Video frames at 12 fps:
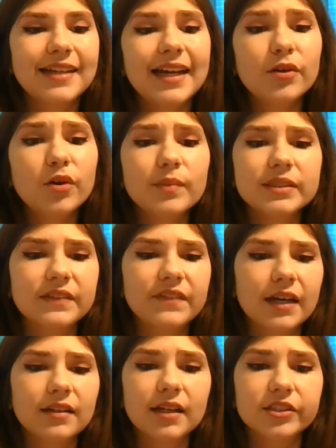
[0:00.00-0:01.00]
I know he must have
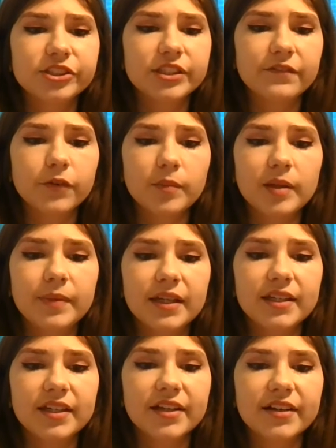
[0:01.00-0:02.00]
gotten a lot of shit for me
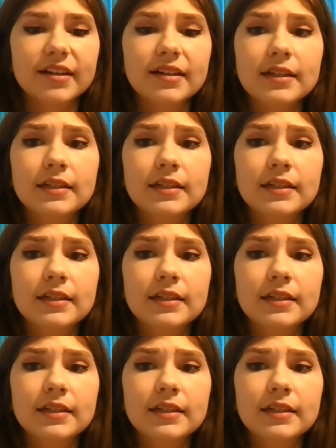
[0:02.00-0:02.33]
being here,